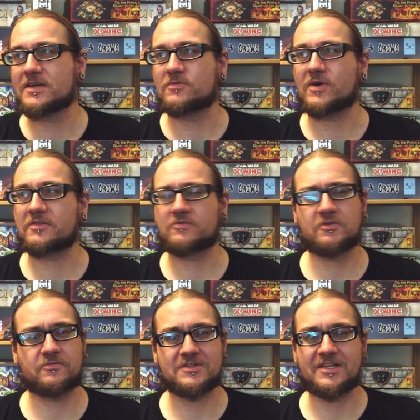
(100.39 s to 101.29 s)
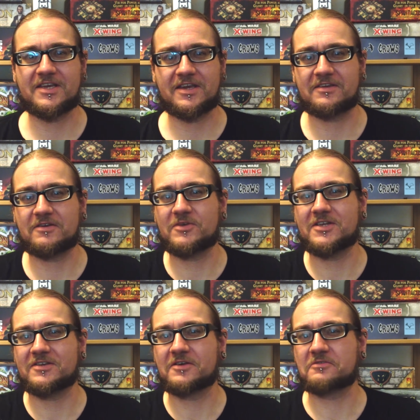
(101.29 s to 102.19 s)
where the roof was leaking and we
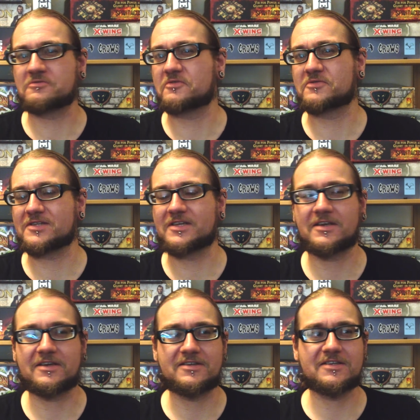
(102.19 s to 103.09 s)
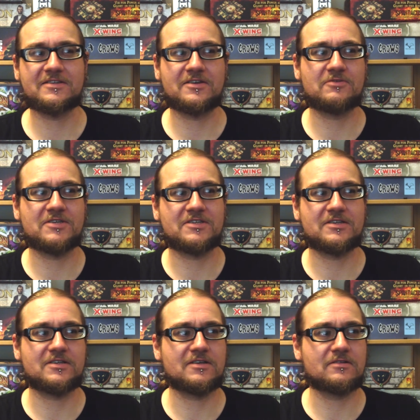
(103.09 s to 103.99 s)
didn't know the roof was leaking and didn't notice
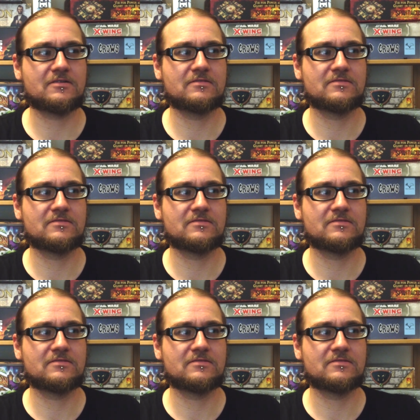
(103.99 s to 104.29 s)
until